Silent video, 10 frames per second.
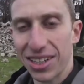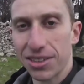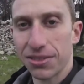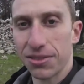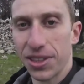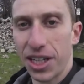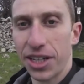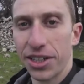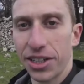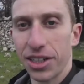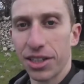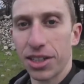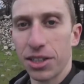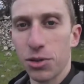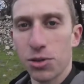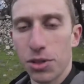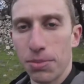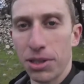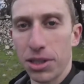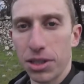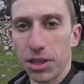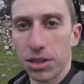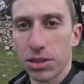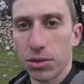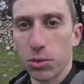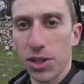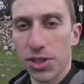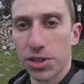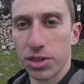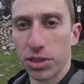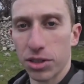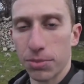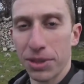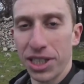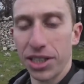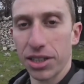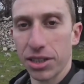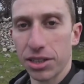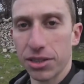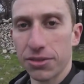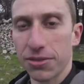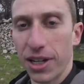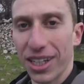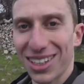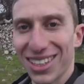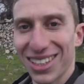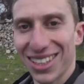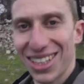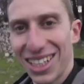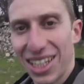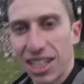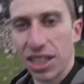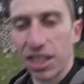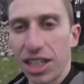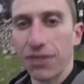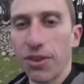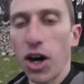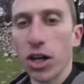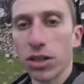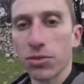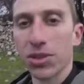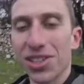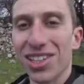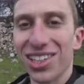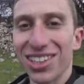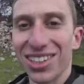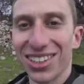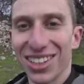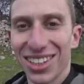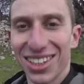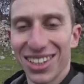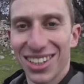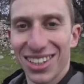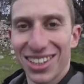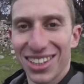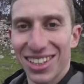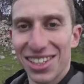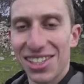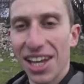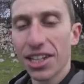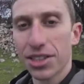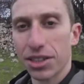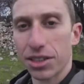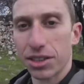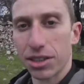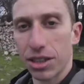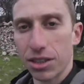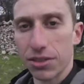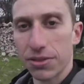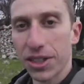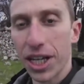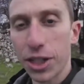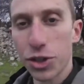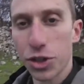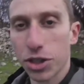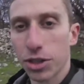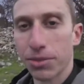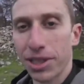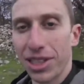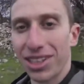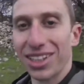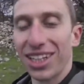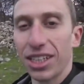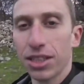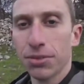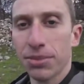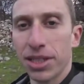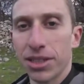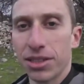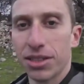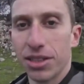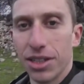of an area that used to be Western Armenia. In fact, Lake Vaughn was the center of an ancient Armenian kingdom, and